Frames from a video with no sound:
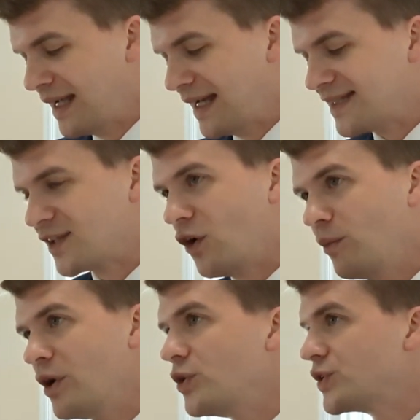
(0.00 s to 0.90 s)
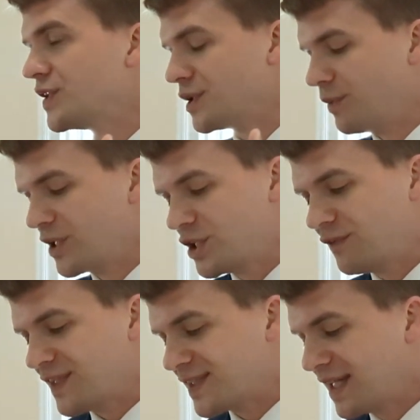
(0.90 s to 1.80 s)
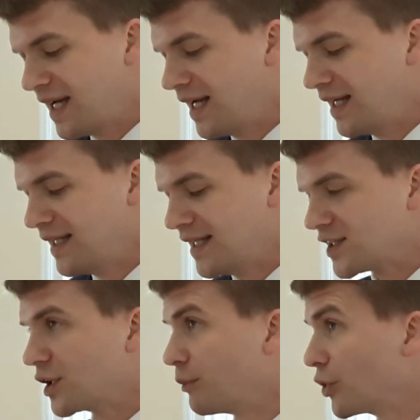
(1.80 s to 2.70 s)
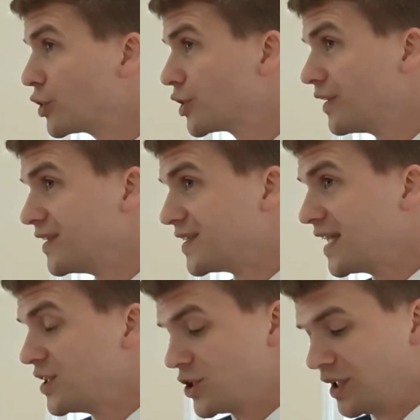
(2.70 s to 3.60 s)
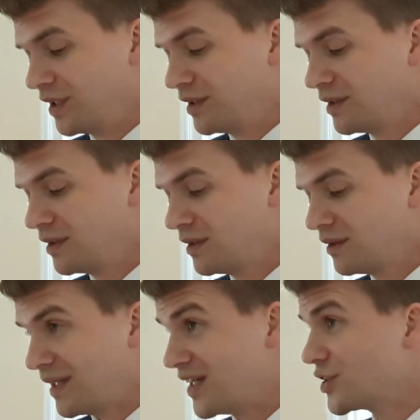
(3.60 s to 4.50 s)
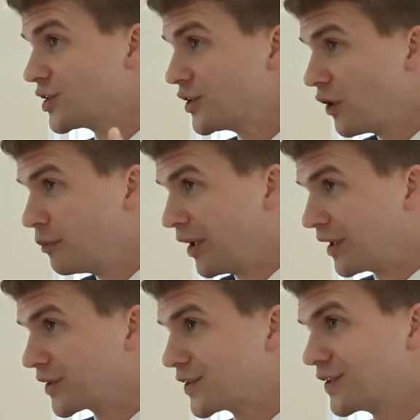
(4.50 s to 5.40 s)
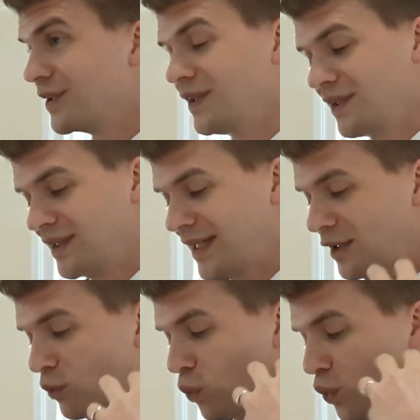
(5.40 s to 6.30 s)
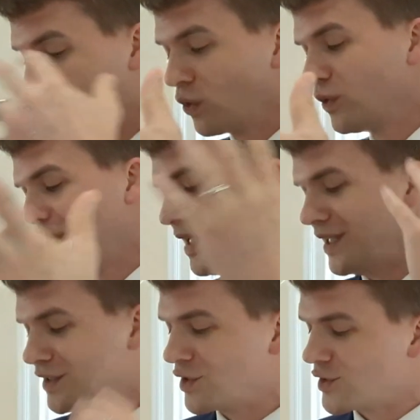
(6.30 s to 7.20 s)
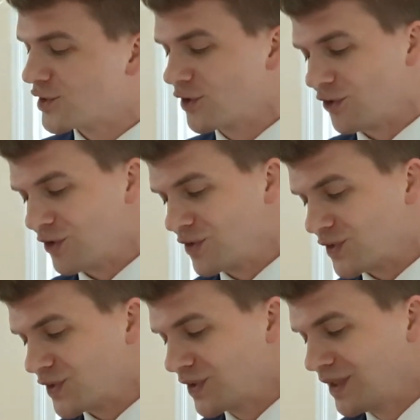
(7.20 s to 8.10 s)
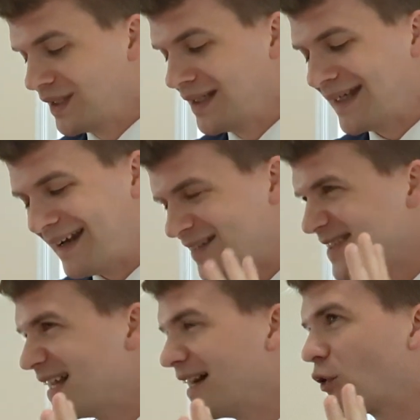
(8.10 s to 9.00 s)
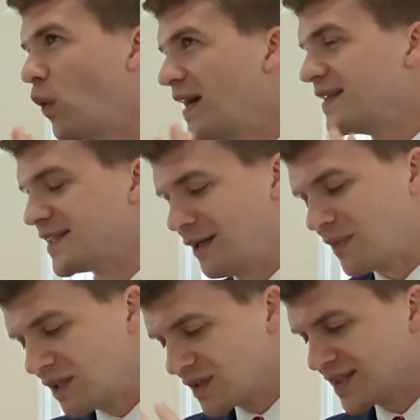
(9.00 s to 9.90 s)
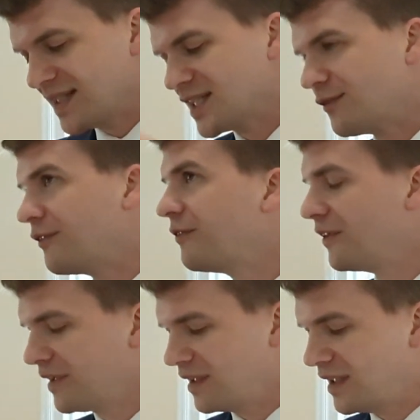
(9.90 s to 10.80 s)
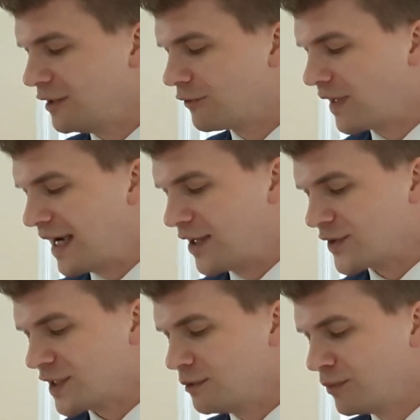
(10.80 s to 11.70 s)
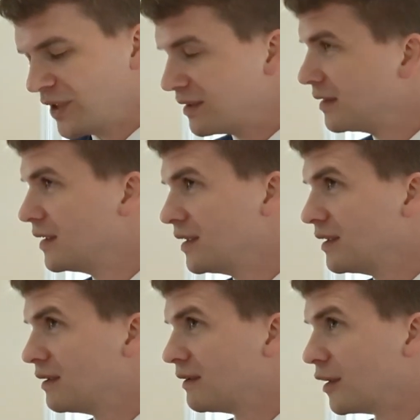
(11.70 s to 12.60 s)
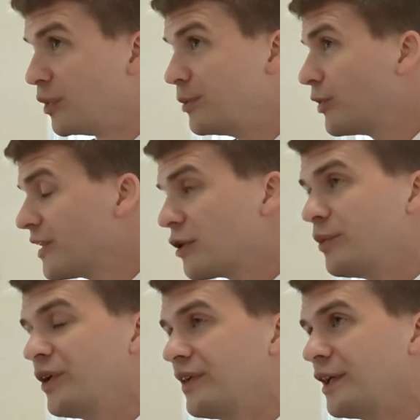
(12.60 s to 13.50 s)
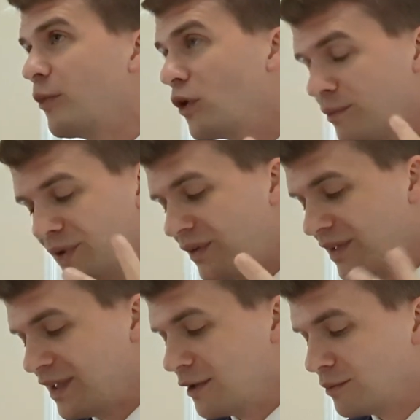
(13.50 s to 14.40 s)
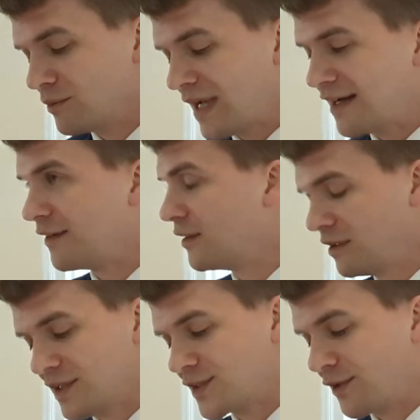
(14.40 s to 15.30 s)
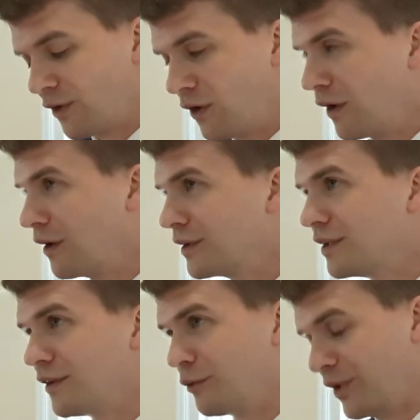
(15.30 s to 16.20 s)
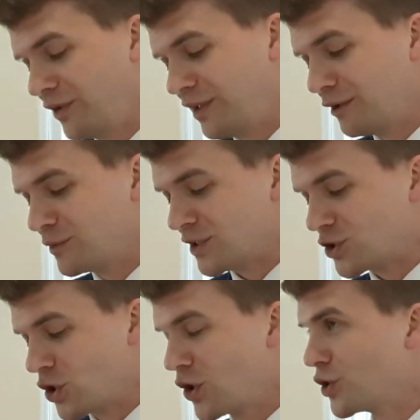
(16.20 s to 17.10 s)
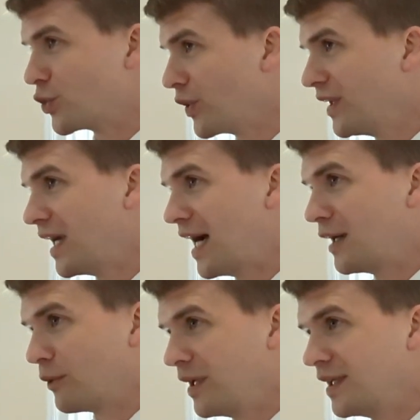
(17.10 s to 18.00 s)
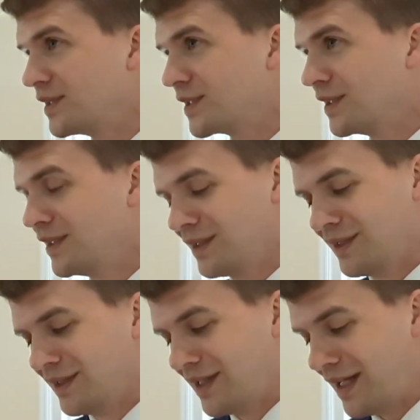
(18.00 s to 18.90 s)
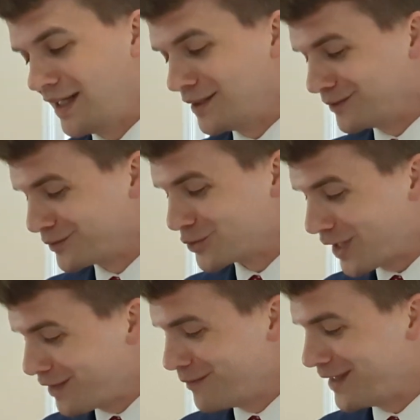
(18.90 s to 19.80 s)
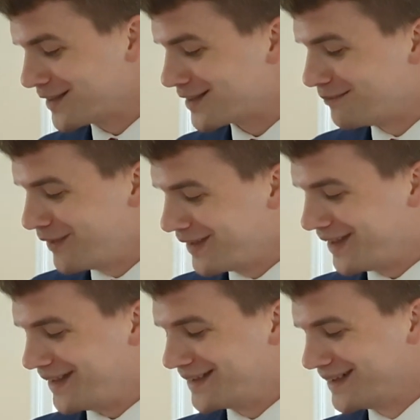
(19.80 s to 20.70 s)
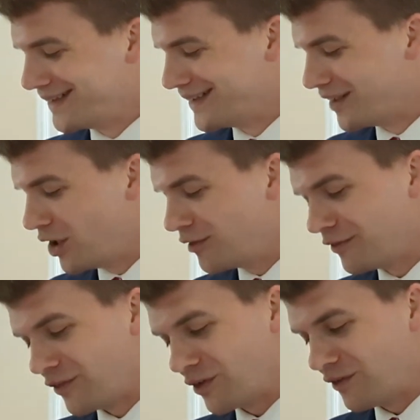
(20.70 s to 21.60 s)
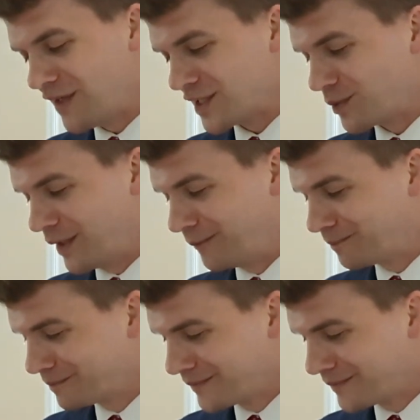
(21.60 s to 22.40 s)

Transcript: It's almost as much of a sign as commercialization as Starbucks and worldly concerns. Now, it's not quite the same thing because it is fulfilling a need for housing, but the people that are building them aren't building them out of the goodness of their heart. They're building them to charge really high rent and try to make some money off of their investment.